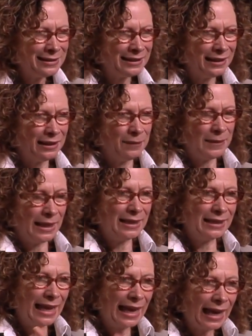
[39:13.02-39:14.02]
to them. They can
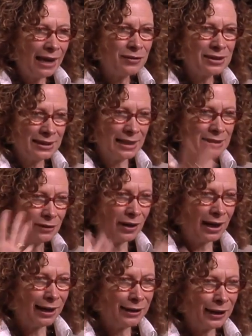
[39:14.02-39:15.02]
have a sense of
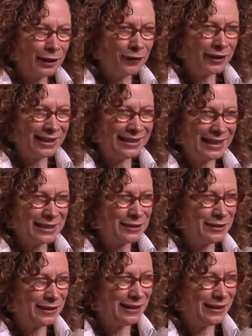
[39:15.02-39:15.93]
ongoing connection to